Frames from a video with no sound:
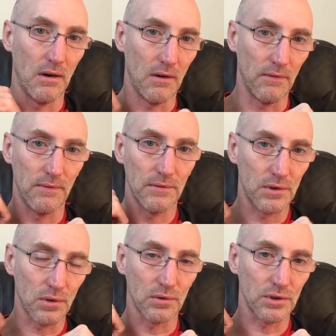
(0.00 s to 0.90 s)
of
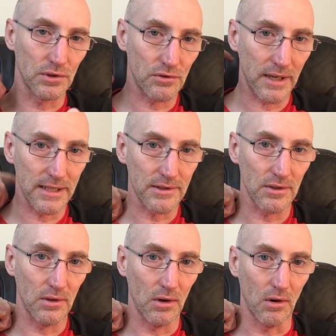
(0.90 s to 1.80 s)
torsion stress
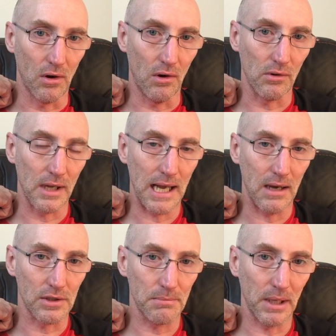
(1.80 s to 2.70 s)
on
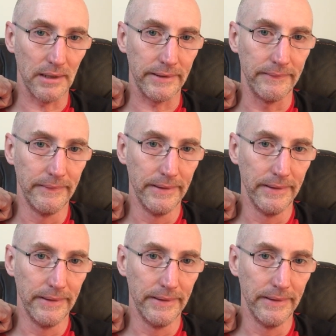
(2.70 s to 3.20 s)
our spine,